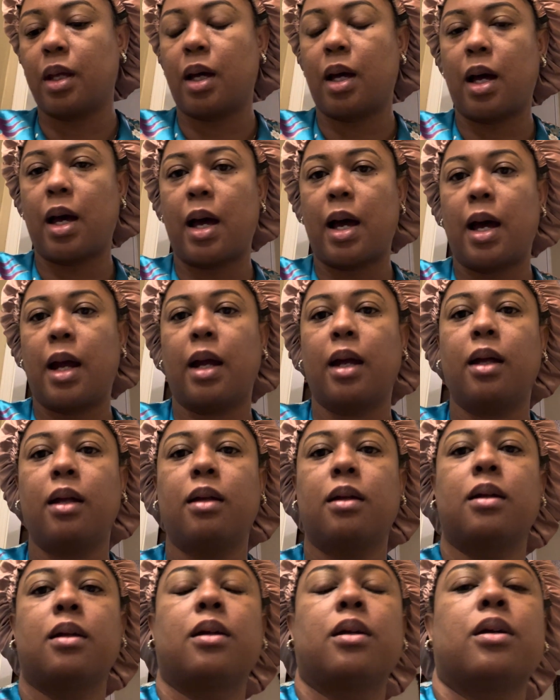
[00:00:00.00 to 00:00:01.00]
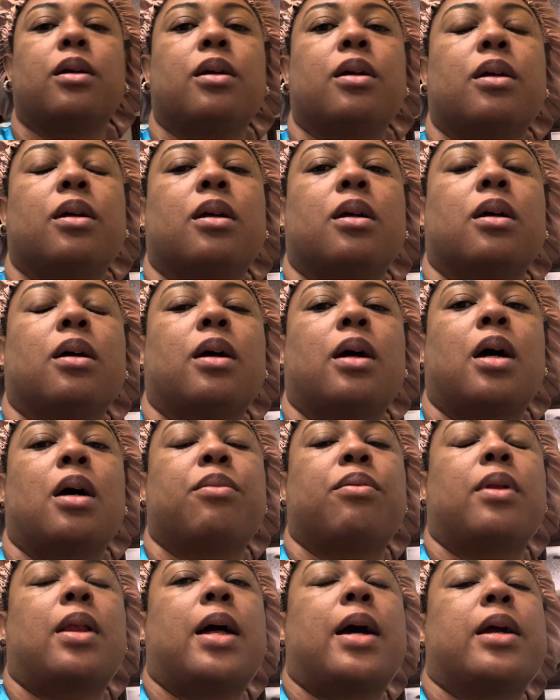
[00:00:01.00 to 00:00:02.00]
I
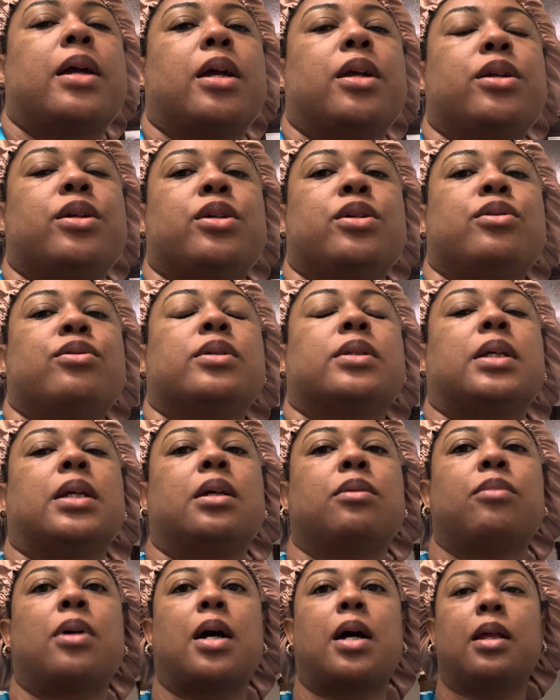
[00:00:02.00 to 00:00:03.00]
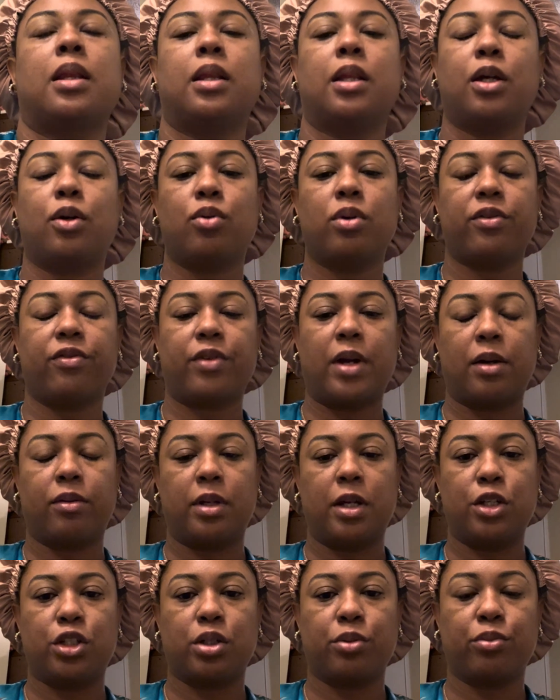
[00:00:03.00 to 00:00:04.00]
apply it using my liquid
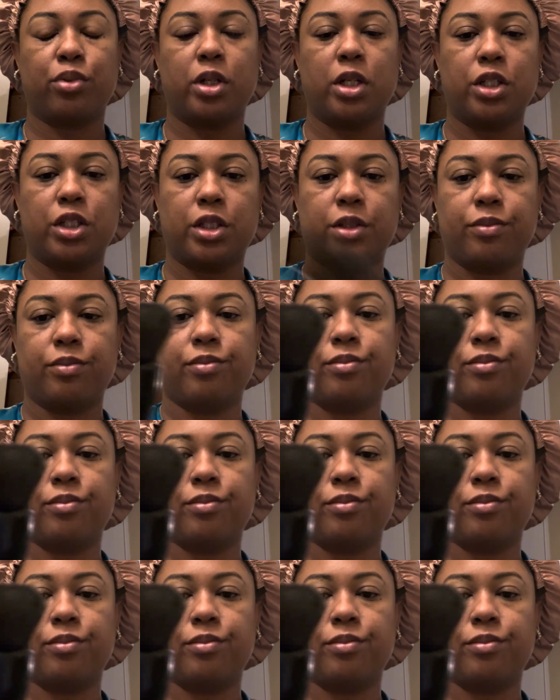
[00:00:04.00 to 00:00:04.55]
foundation brush,